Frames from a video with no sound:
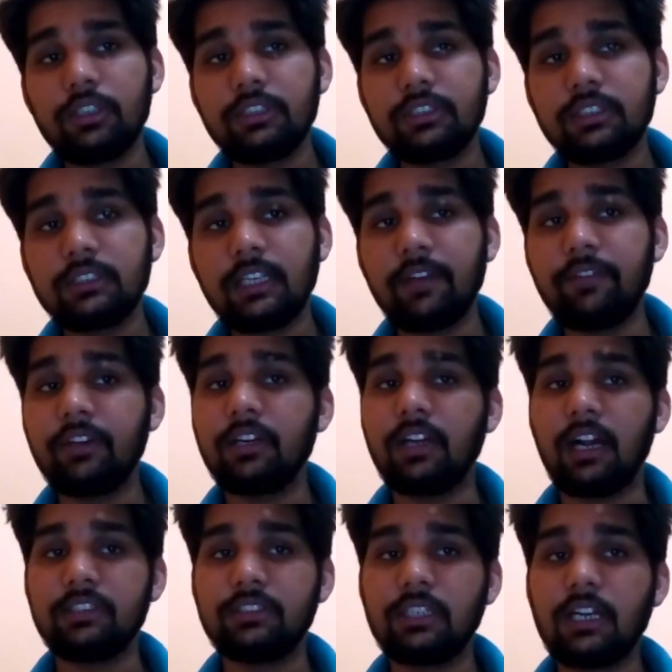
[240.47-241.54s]
engines having
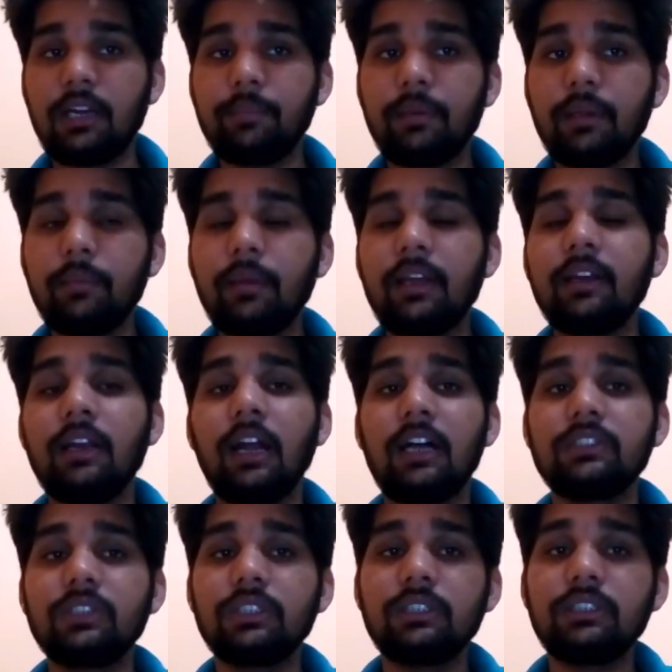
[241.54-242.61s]
larger RPM and
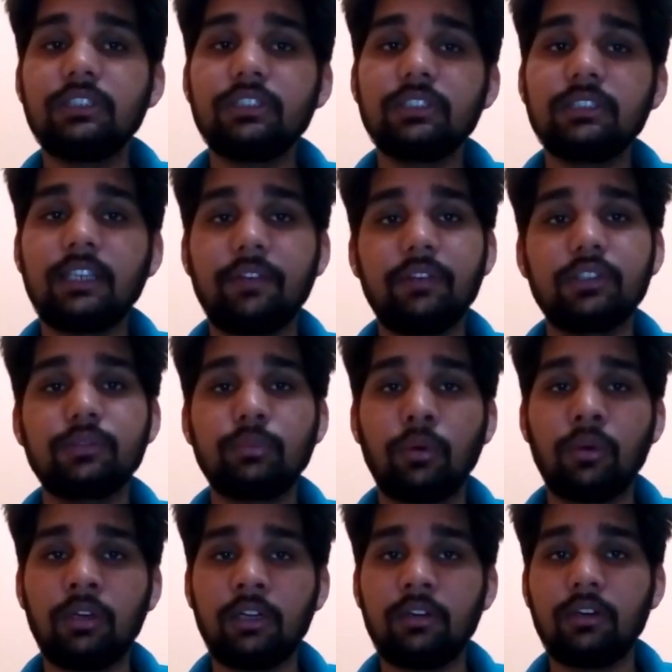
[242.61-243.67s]
larger engines having
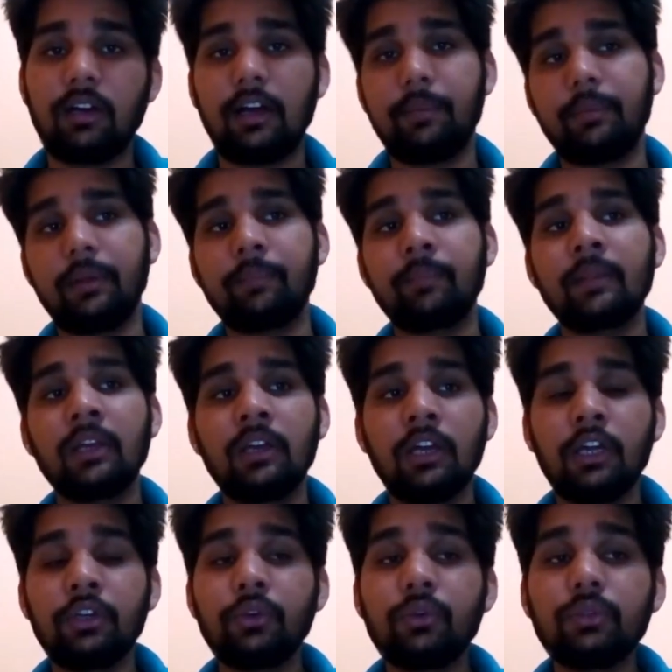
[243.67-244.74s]
smaller RPM.
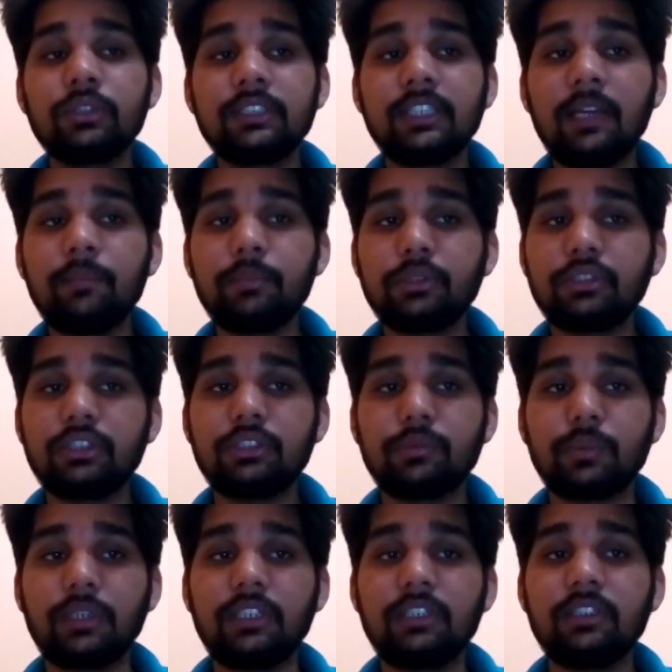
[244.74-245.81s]
Due to same piston
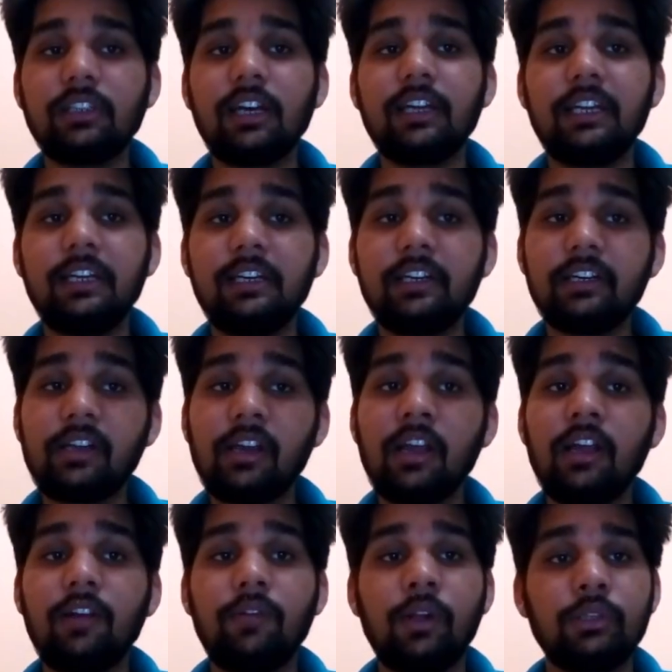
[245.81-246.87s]
speed, the inlet
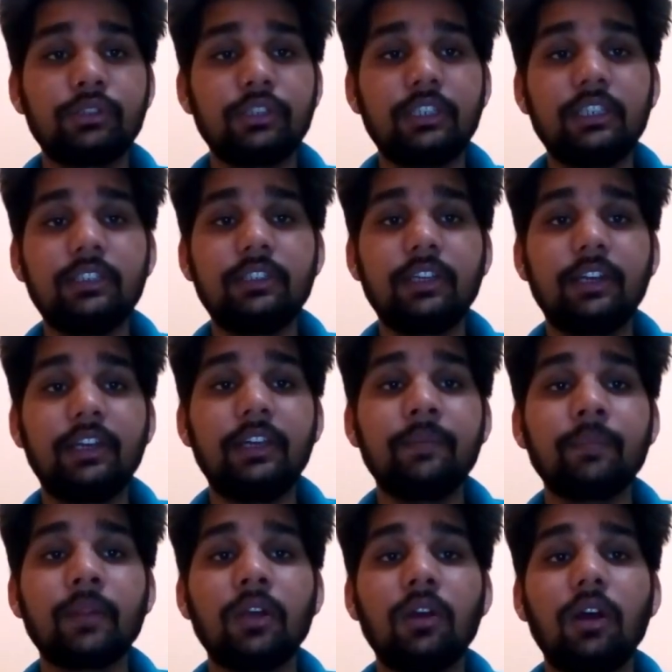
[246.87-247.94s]
velocity,
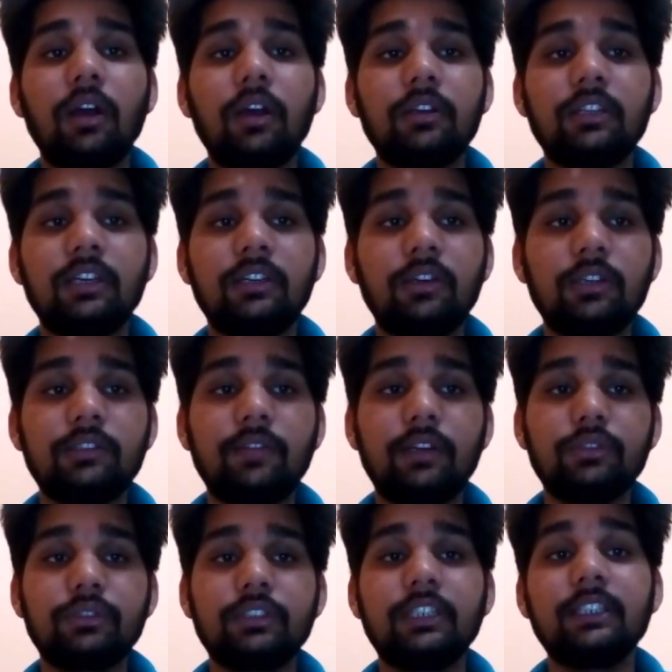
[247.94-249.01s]

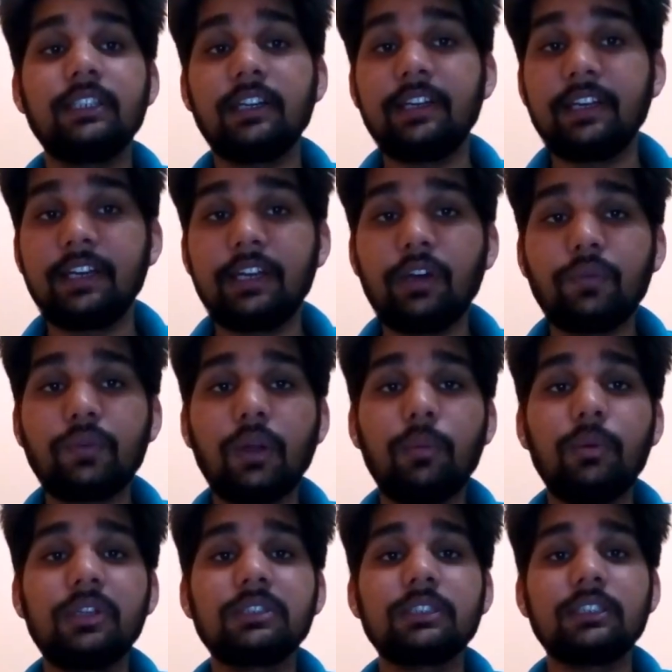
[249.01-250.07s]
the degree of
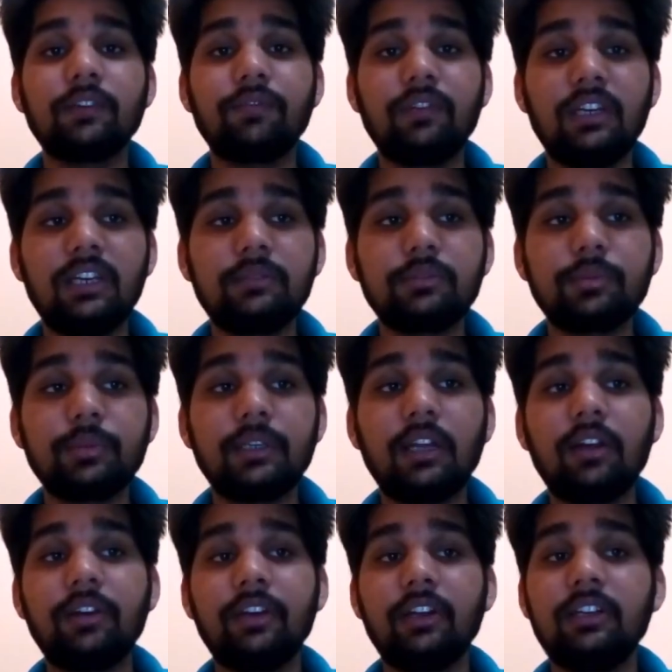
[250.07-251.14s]
turbulence and the flame speed
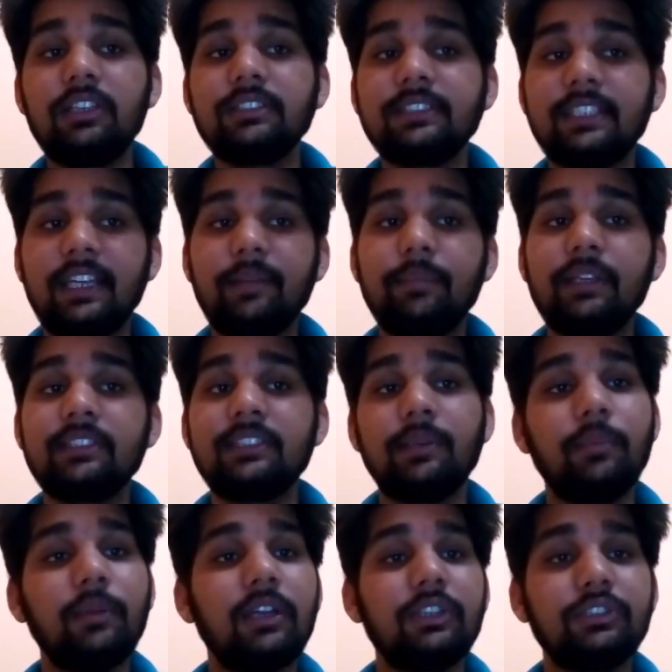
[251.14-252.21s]
are nearly same in
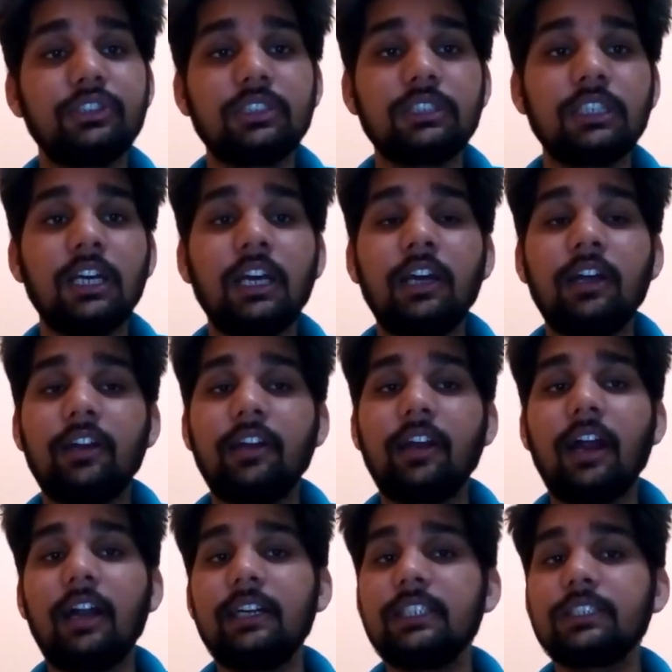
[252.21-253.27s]
similar engines
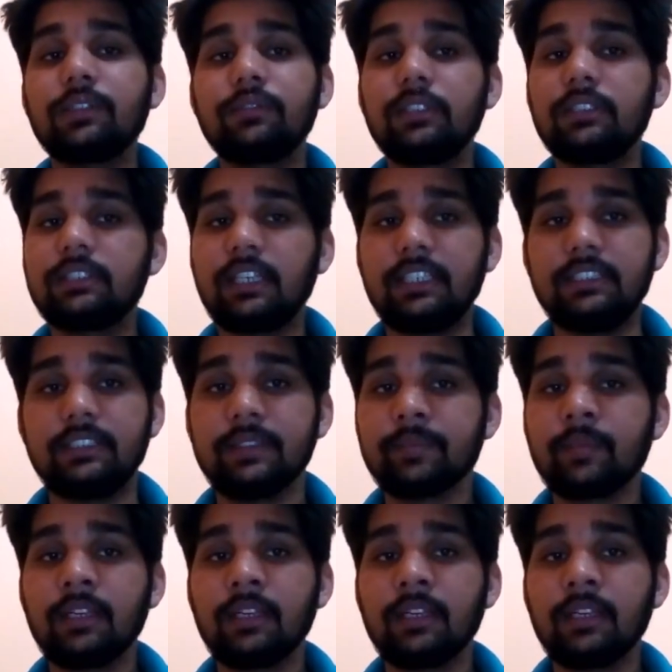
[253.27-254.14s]
regardless of the size.